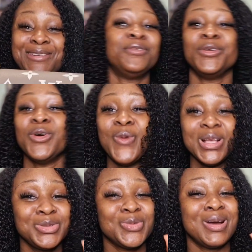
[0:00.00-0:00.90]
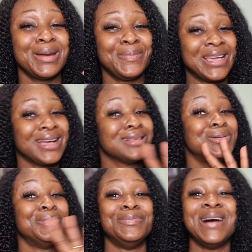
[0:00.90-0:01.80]
For your one-to-one replicas
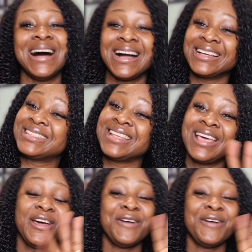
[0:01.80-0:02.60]
on bags,